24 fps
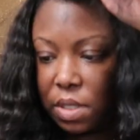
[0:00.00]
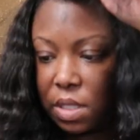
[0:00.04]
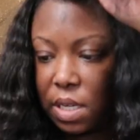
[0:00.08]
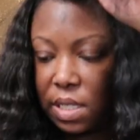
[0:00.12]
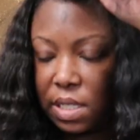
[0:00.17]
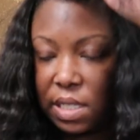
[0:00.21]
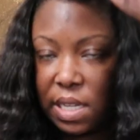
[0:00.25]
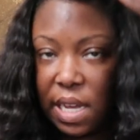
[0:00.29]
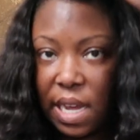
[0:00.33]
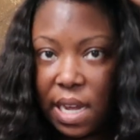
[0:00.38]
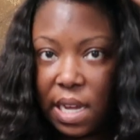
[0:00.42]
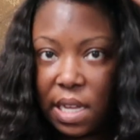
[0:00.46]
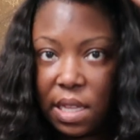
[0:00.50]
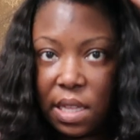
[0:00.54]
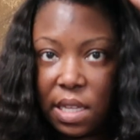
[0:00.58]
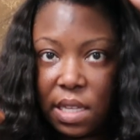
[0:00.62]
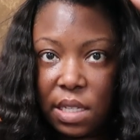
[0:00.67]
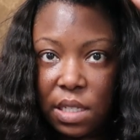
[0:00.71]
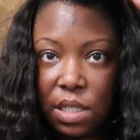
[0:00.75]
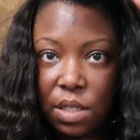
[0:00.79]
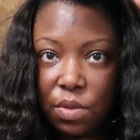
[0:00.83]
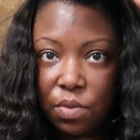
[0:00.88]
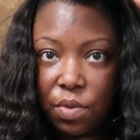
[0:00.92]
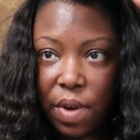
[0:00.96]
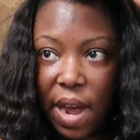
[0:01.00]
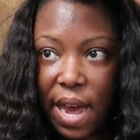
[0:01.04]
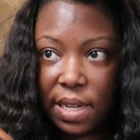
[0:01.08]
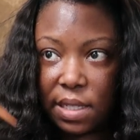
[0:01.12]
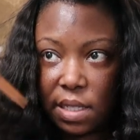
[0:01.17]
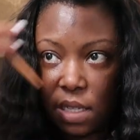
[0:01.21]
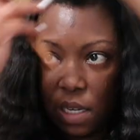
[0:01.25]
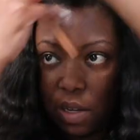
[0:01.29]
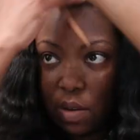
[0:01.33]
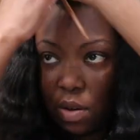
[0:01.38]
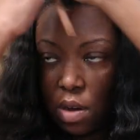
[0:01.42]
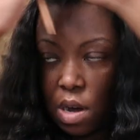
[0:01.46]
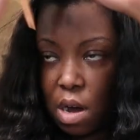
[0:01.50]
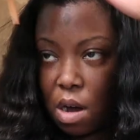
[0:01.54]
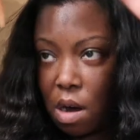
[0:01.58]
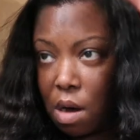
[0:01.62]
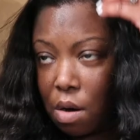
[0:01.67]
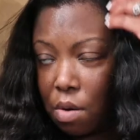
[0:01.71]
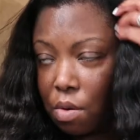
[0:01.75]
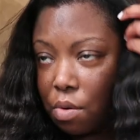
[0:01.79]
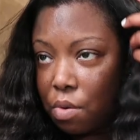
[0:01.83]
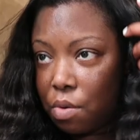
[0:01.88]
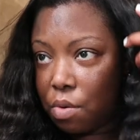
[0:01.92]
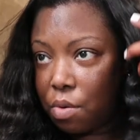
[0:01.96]
just gonna take this rat tail
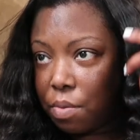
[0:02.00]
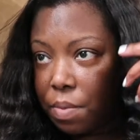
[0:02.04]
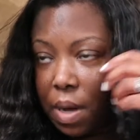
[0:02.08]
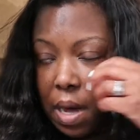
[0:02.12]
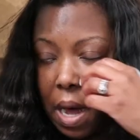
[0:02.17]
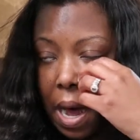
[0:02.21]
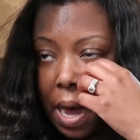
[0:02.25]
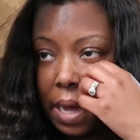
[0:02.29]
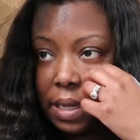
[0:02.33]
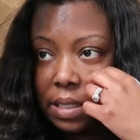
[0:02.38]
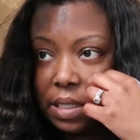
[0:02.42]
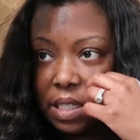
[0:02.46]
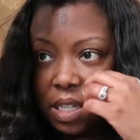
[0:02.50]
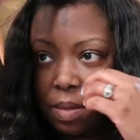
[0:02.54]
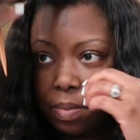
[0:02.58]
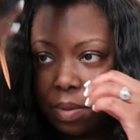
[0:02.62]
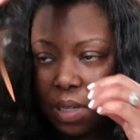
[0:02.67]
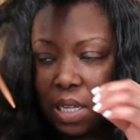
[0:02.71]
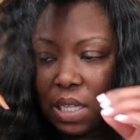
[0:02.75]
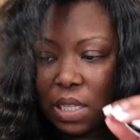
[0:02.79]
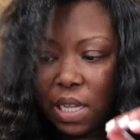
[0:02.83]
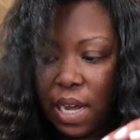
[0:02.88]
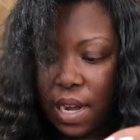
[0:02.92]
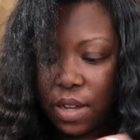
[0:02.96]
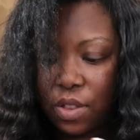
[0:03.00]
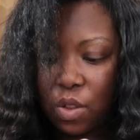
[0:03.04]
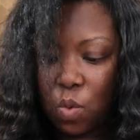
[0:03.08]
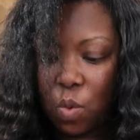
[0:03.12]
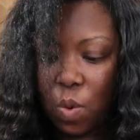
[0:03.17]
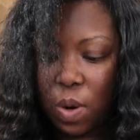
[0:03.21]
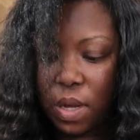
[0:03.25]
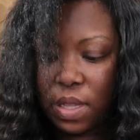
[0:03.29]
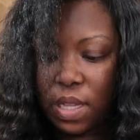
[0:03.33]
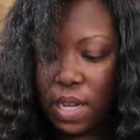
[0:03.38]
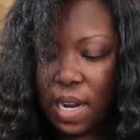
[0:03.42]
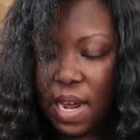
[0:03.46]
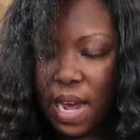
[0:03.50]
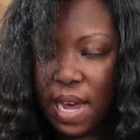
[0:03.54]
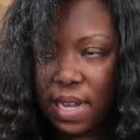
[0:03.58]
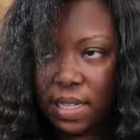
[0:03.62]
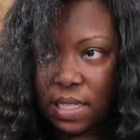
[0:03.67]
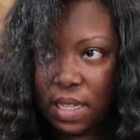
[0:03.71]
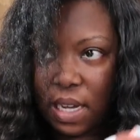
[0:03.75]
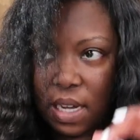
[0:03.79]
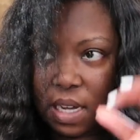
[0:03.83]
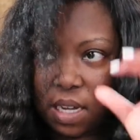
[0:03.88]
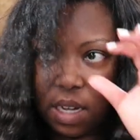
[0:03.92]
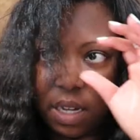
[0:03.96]
comb. I typically like the one that
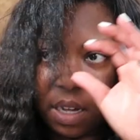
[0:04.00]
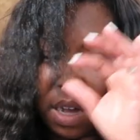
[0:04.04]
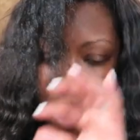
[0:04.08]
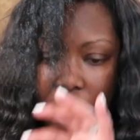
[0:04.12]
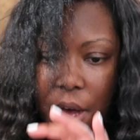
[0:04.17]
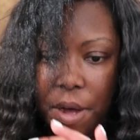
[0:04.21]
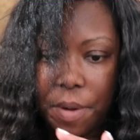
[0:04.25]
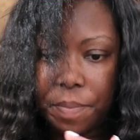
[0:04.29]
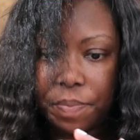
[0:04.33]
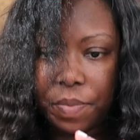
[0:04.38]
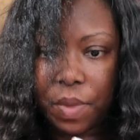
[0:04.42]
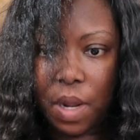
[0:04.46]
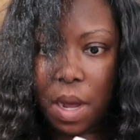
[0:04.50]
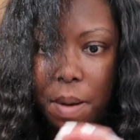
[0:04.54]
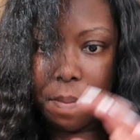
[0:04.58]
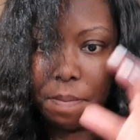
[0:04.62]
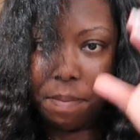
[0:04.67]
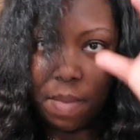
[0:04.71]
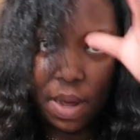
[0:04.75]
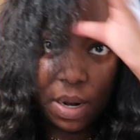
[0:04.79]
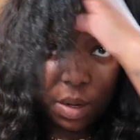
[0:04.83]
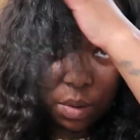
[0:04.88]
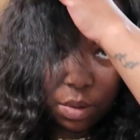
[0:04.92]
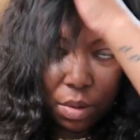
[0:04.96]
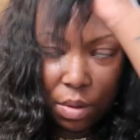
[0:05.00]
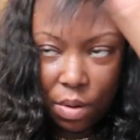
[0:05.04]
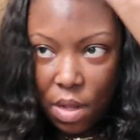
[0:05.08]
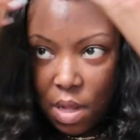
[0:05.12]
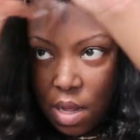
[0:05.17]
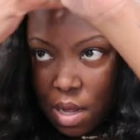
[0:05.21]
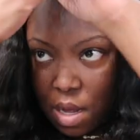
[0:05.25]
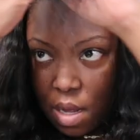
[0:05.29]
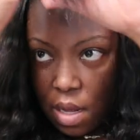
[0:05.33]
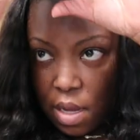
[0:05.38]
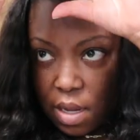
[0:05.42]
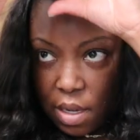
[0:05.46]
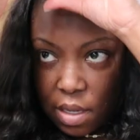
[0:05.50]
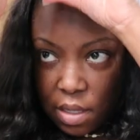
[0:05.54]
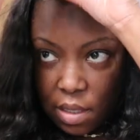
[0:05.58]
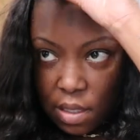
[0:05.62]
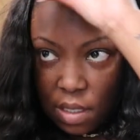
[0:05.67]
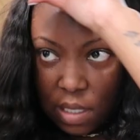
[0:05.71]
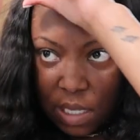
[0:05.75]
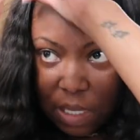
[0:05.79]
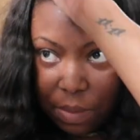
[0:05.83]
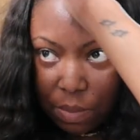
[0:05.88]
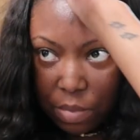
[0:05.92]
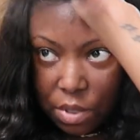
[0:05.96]
has like a, um, a middle
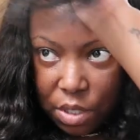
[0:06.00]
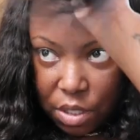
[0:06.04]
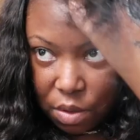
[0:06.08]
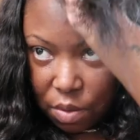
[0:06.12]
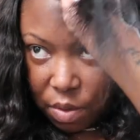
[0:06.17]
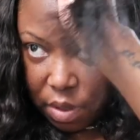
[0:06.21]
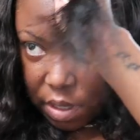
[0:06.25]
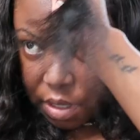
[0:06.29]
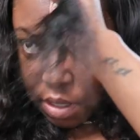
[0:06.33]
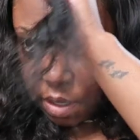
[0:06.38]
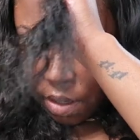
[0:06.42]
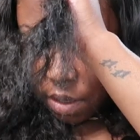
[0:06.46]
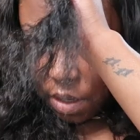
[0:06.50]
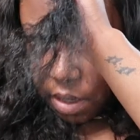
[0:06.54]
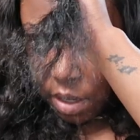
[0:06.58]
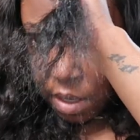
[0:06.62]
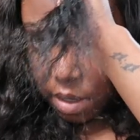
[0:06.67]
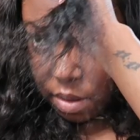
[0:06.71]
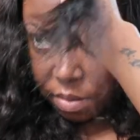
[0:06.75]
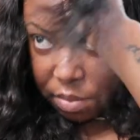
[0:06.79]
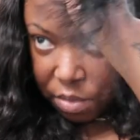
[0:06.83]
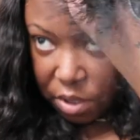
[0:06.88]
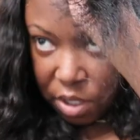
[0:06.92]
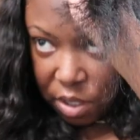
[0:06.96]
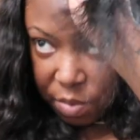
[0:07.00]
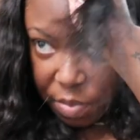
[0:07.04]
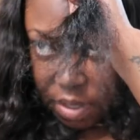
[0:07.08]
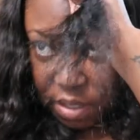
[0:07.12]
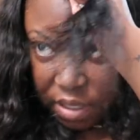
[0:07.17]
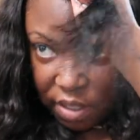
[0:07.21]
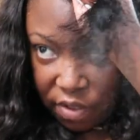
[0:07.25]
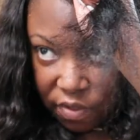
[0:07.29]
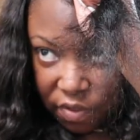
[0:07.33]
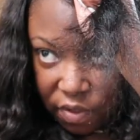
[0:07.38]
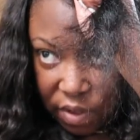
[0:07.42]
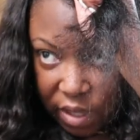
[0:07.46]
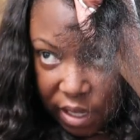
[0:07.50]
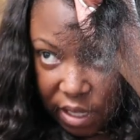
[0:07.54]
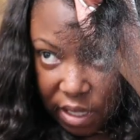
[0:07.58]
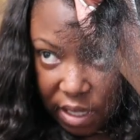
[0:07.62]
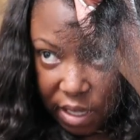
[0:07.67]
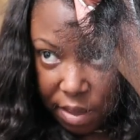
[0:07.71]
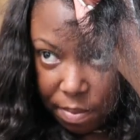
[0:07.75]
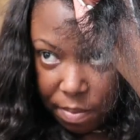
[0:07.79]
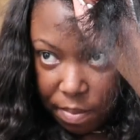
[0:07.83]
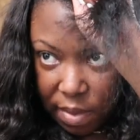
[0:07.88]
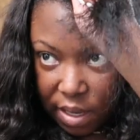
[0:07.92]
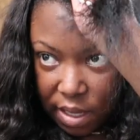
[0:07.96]
tip to it um, just because I feel like
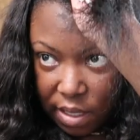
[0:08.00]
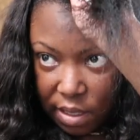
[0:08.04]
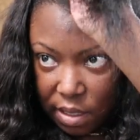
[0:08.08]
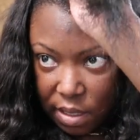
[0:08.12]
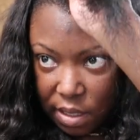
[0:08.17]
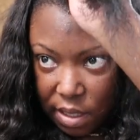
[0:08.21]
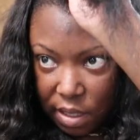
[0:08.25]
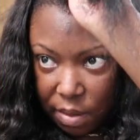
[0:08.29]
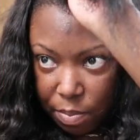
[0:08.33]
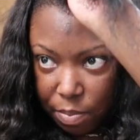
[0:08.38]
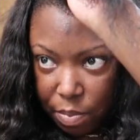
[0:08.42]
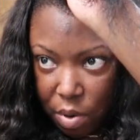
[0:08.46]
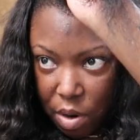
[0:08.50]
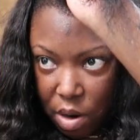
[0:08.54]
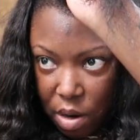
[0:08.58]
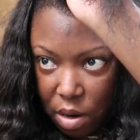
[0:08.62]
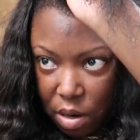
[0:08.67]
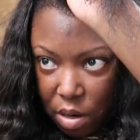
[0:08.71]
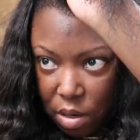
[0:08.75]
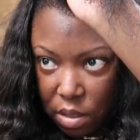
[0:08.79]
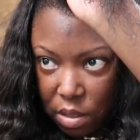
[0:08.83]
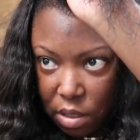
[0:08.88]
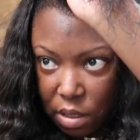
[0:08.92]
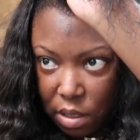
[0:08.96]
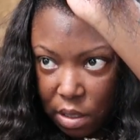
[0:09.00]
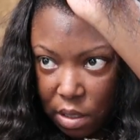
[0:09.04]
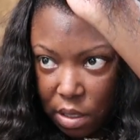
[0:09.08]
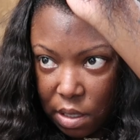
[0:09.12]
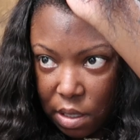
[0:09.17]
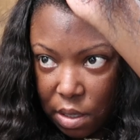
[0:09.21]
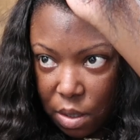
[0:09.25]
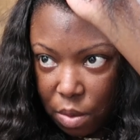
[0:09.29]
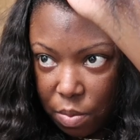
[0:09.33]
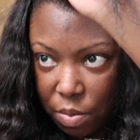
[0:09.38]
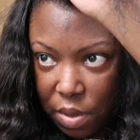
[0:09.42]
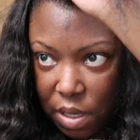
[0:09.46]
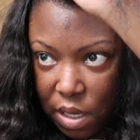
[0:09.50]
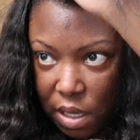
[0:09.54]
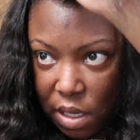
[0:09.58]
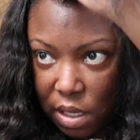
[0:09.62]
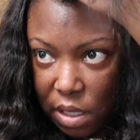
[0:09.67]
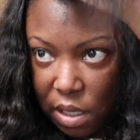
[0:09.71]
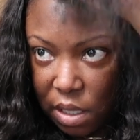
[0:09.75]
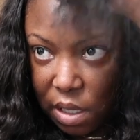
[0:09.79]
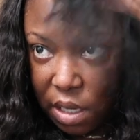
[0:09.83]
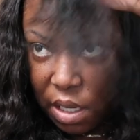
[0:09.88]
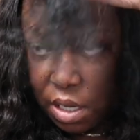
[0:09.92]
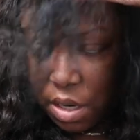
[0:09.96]
it makes the parts a little bit
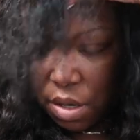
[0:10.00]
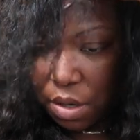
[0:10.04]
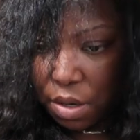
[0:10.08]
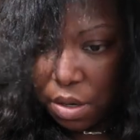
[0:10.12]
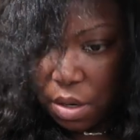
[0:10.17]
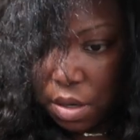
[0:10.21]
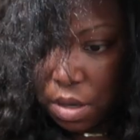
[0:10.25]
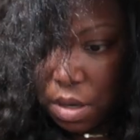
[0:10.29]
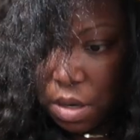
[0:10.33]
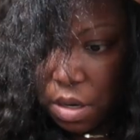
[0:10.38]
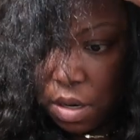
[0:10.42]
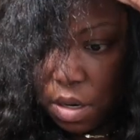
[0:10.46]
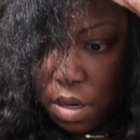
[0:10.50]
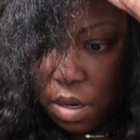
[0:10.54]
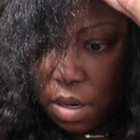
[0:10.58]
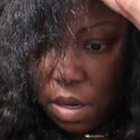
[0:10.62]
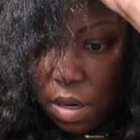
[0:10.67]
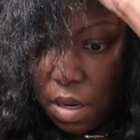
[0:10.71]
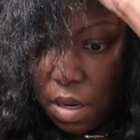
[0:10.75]
cleaner.